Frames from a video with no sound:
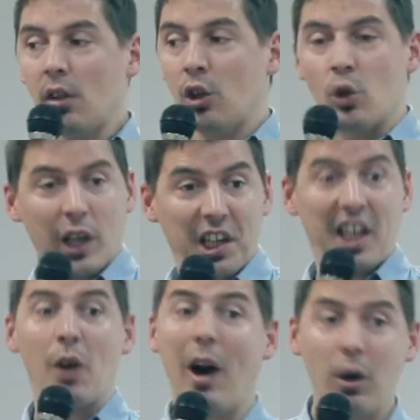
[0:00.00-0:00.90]
you can
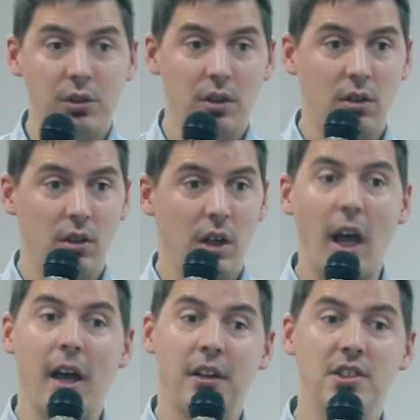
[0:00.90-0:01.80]
go out
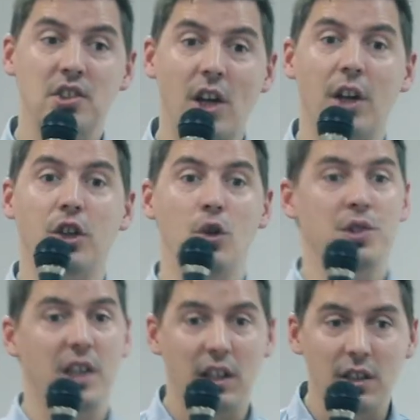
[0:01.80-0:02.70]
and start
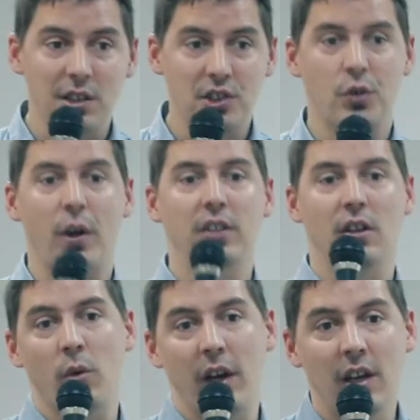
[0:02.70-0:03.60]
using it straight
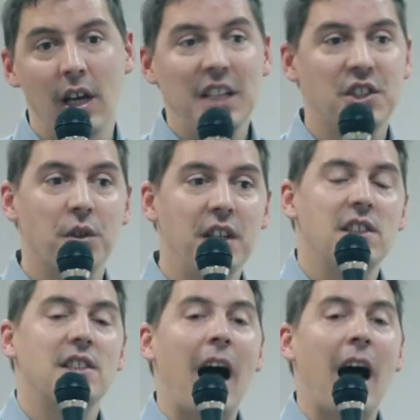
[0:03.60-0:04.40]
away. So this is